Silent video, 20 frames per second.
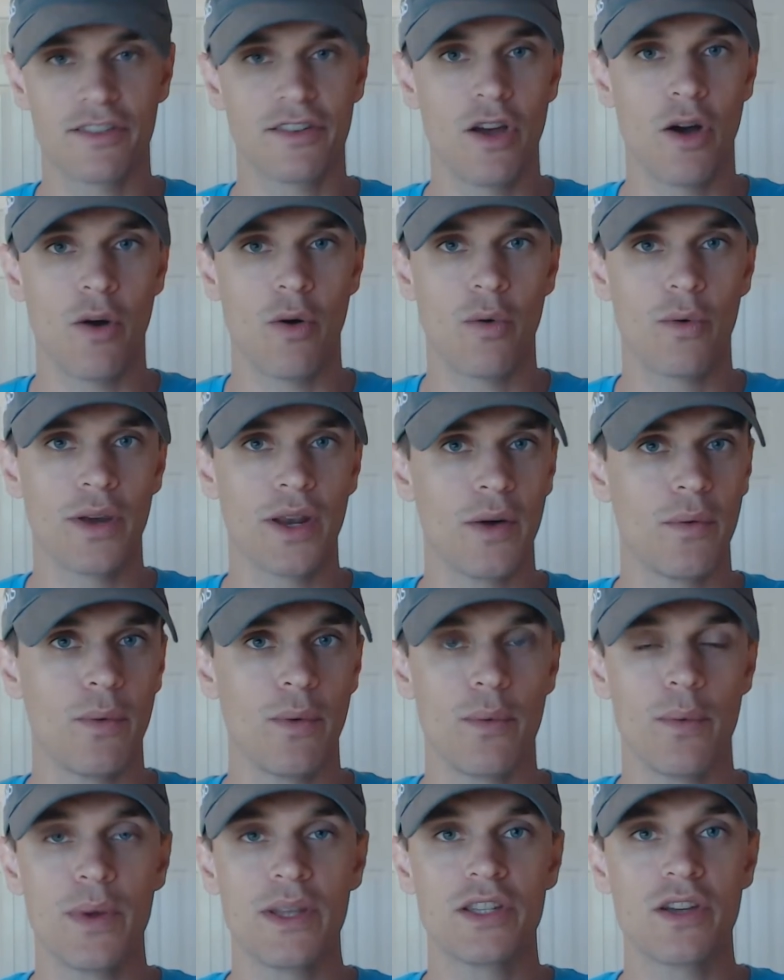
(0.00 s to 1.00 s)
So, you know,
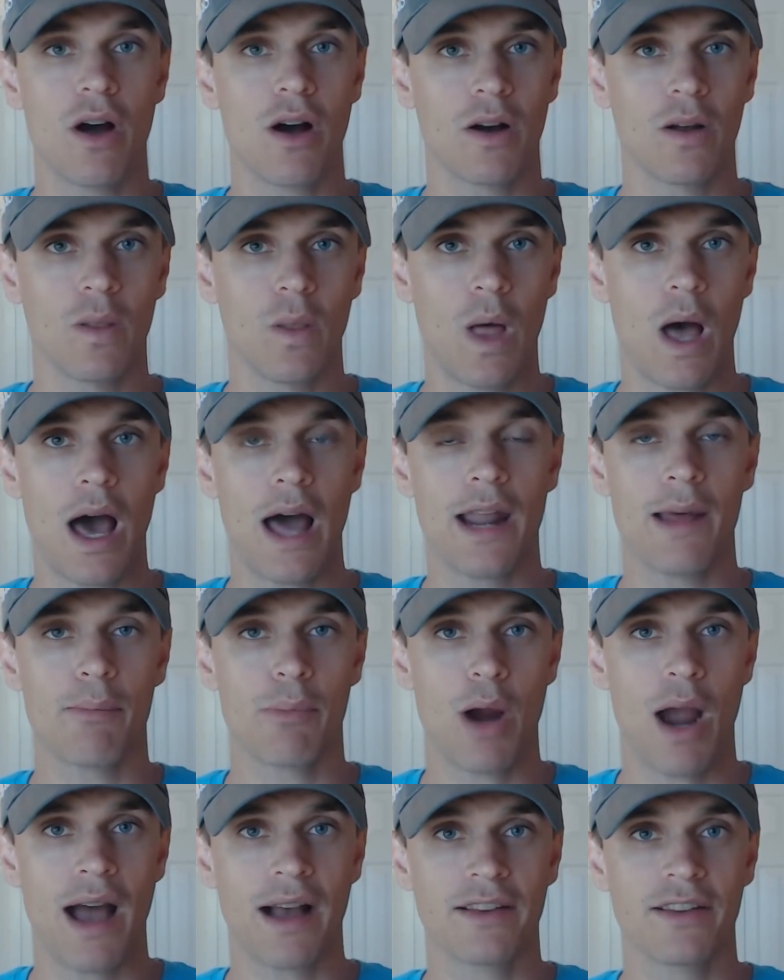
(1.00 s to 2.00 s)
we talk a lot at
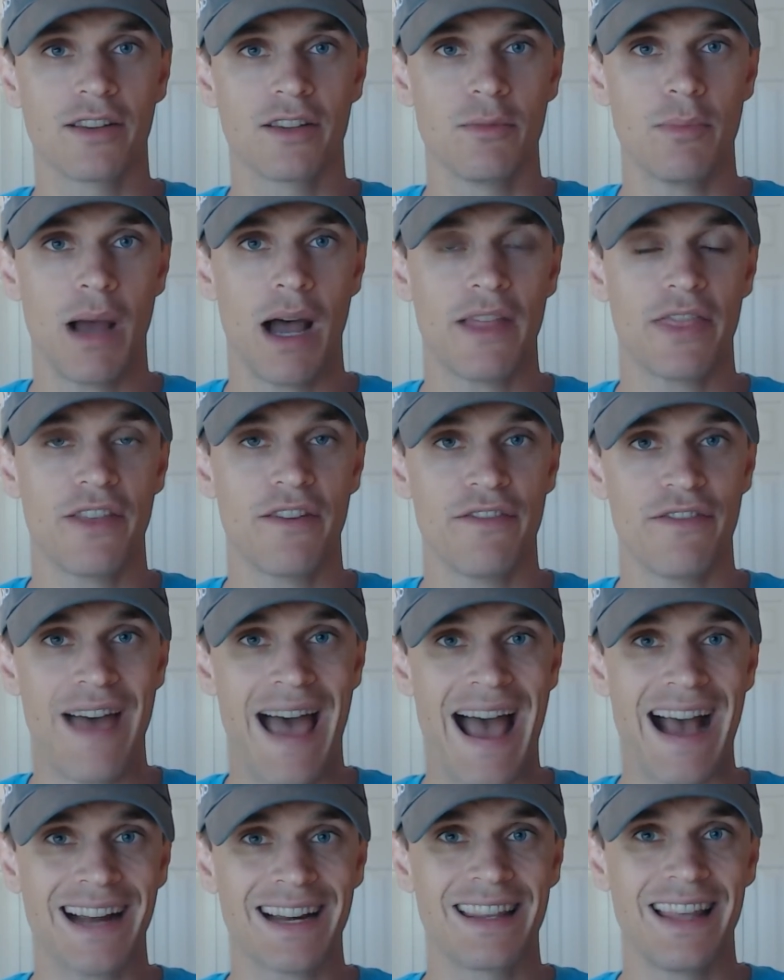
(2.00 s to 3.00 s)
Praxis about the
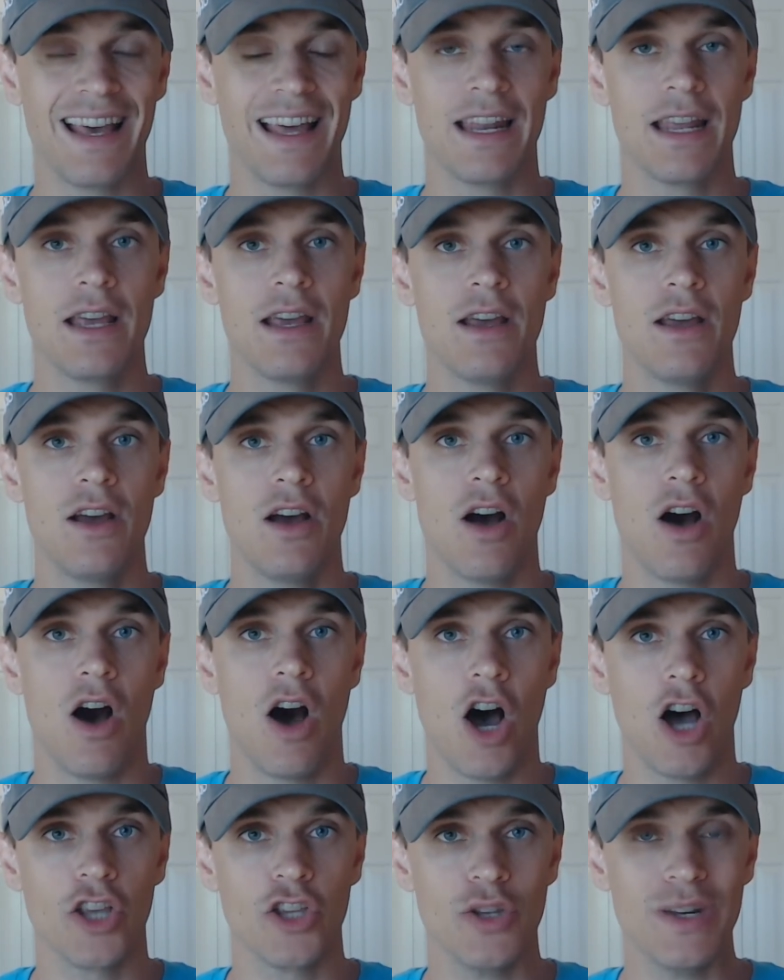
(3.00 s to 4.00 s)
fact that
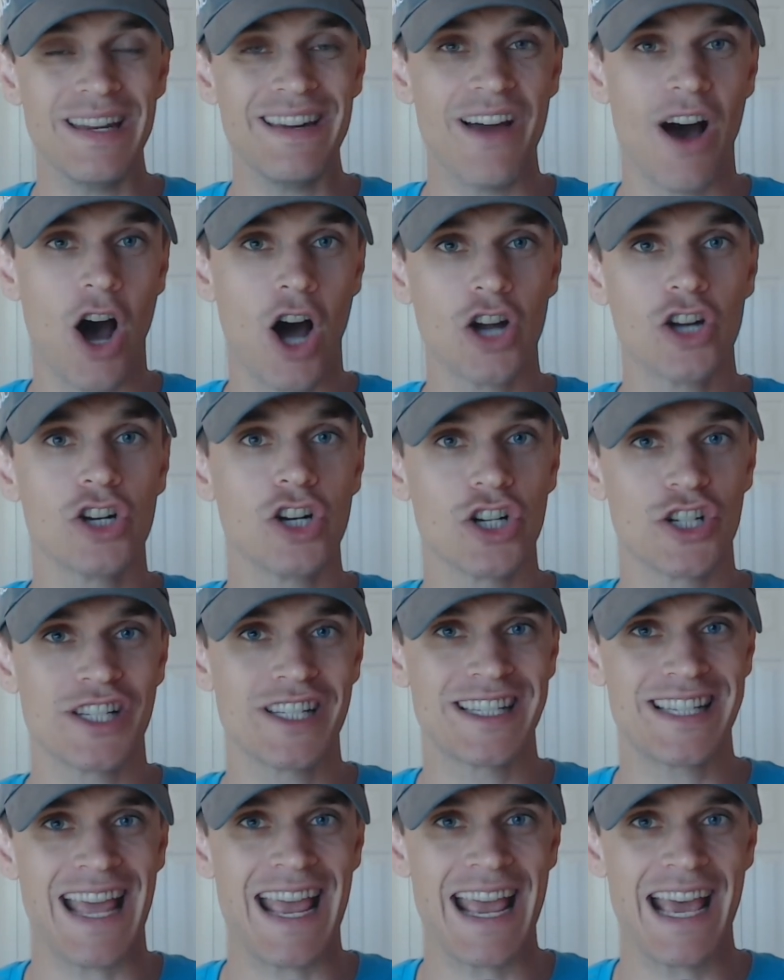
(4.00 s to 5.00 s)
you need to
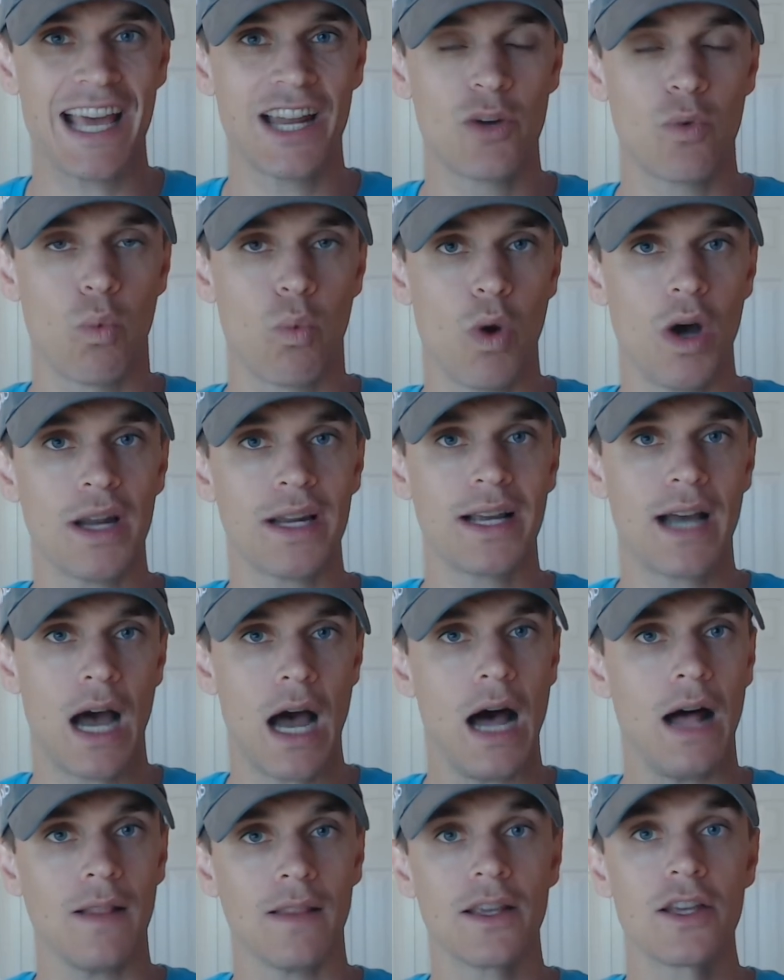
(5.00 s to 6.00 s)
understand what
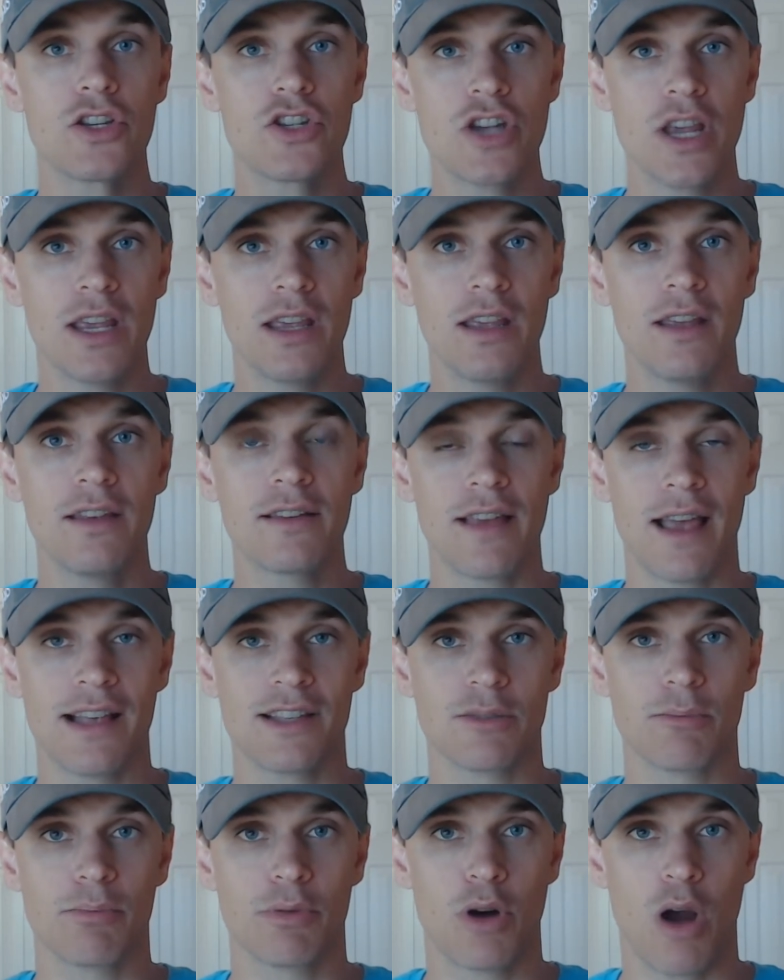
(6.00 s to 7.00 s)
college is
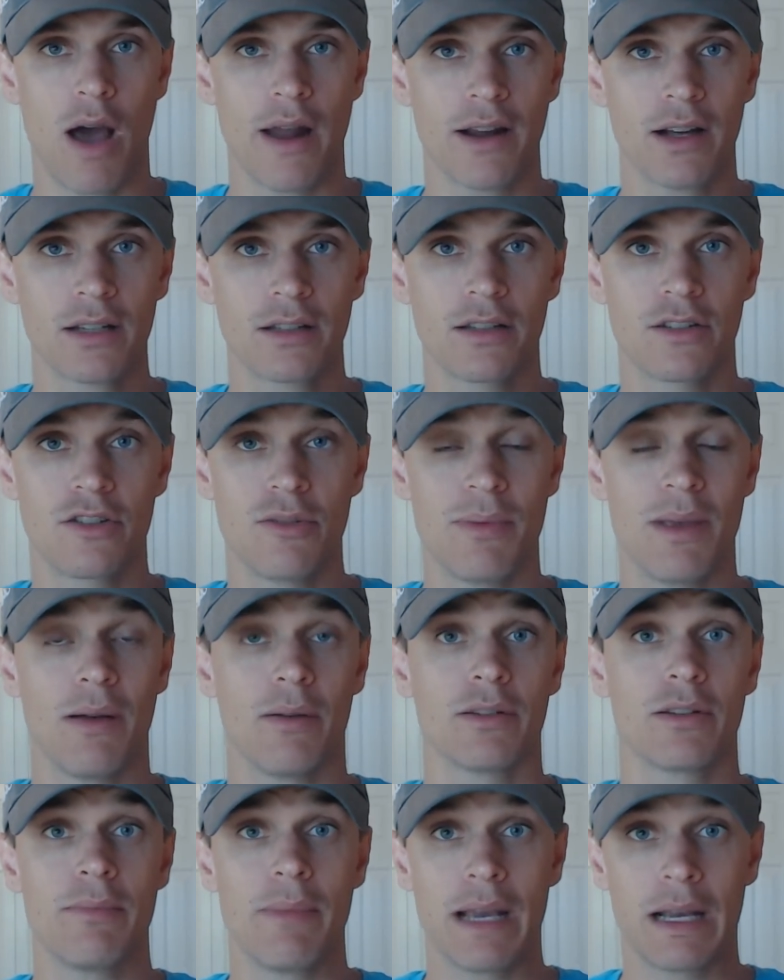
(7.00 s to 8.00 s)
as a product to be
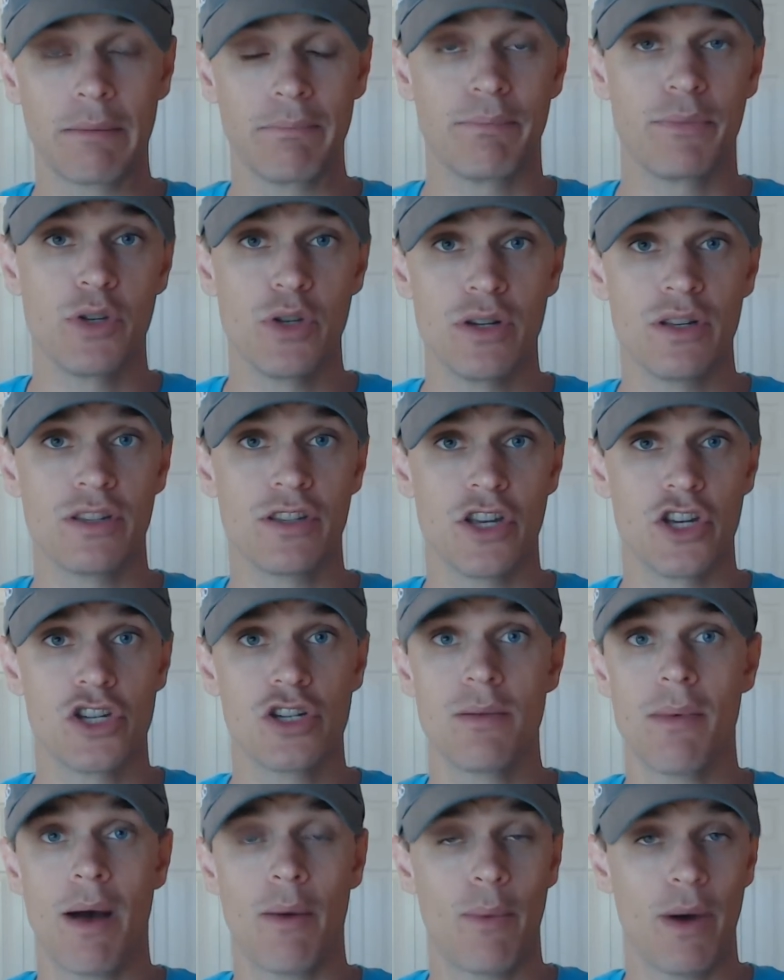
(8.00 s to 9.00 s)
able to make a good
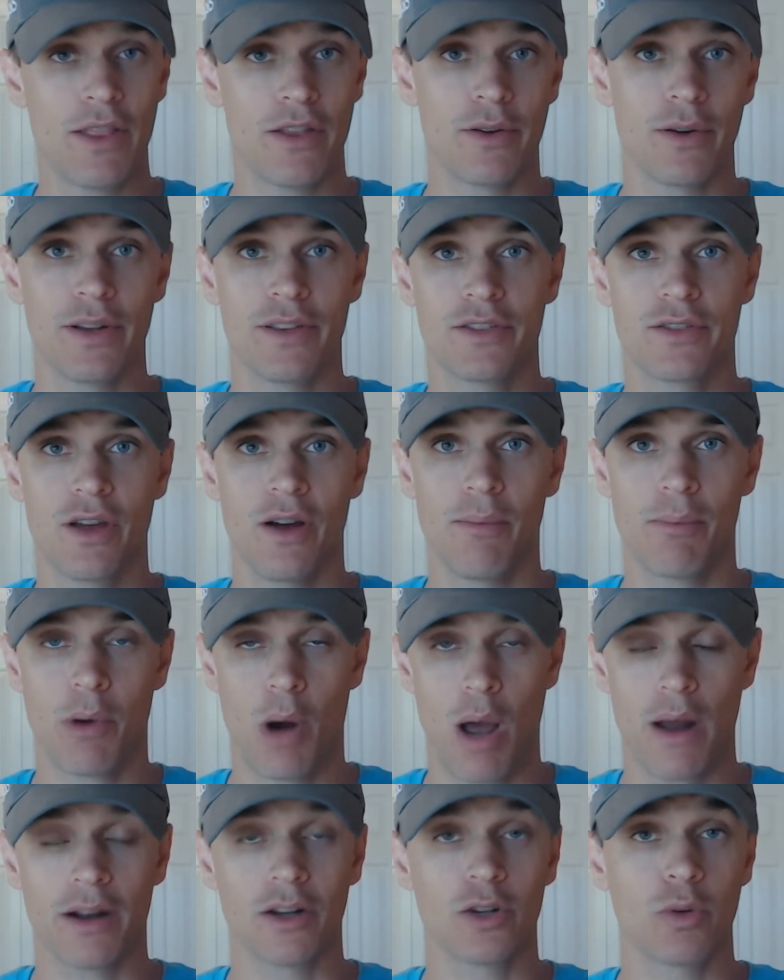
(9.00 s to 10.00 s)
decision about whether it's a
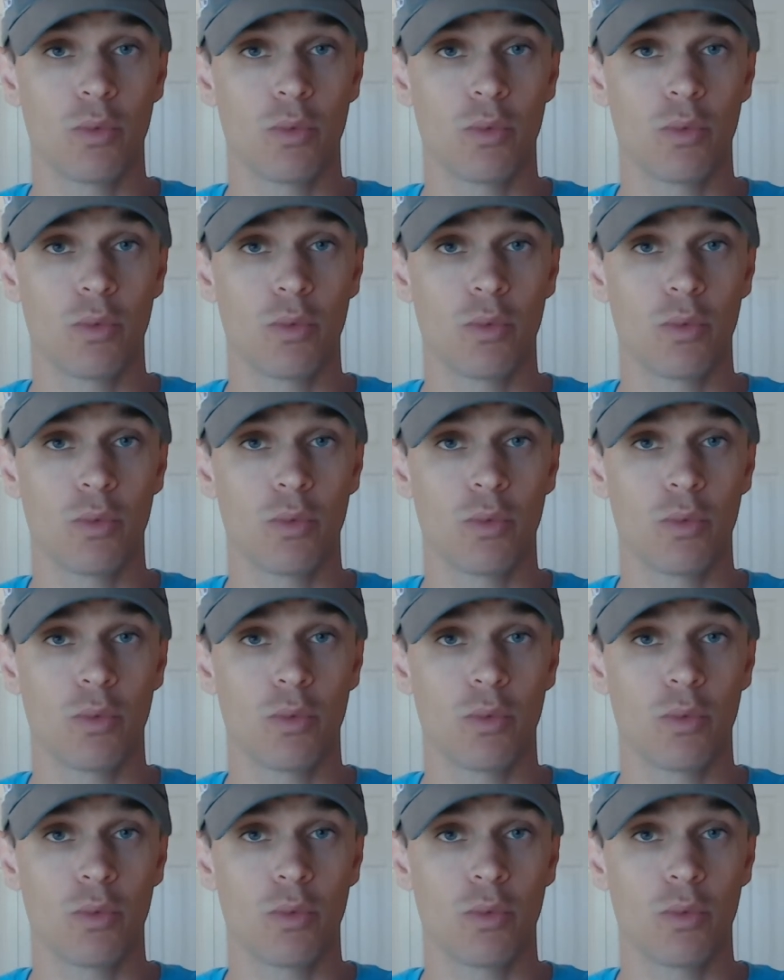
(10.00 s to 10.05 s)
product